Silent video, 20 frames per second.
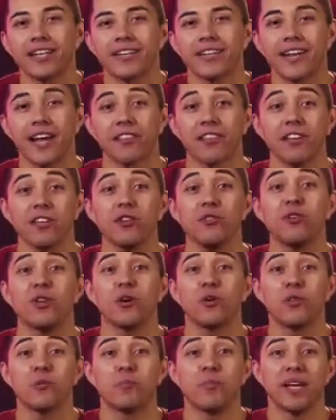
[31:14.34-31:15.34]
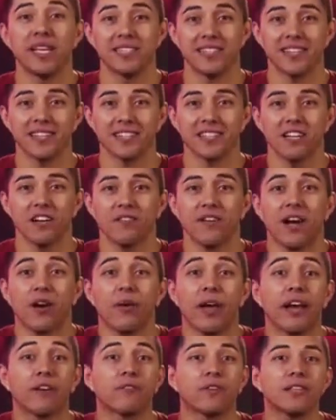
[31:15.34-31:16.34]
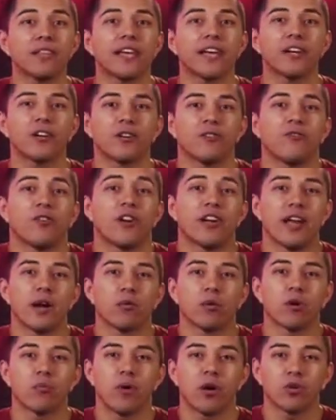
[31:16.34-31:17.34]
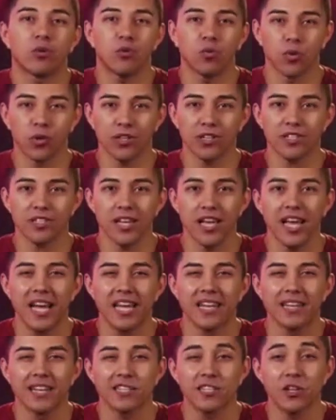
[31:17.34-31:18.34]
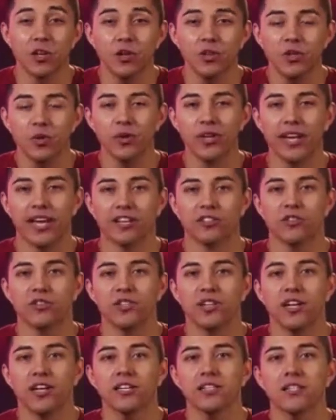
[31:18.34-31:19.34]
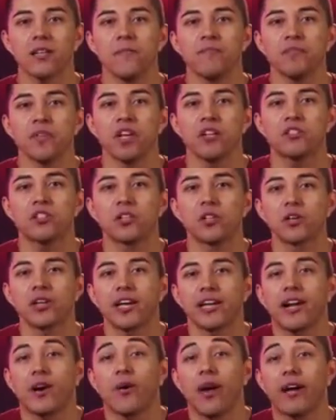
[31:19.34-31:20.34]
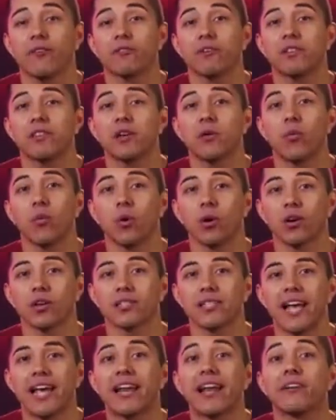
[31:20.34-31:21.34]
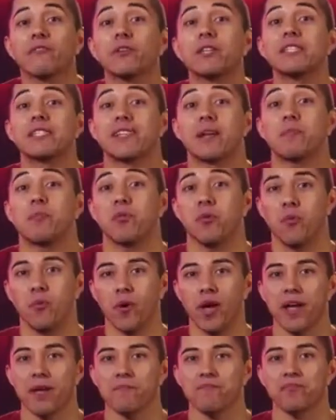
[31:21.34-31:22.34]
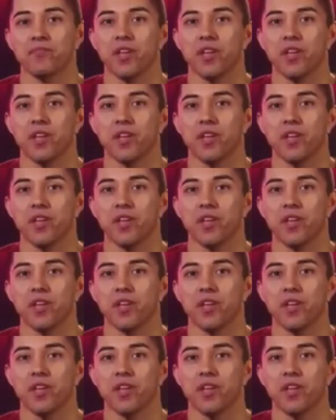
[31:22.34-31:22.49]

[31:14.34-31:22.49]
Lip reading: Now that you know the basics of how every layer of our network model works, let's go through an exercise to look at how everything works at every step of the way.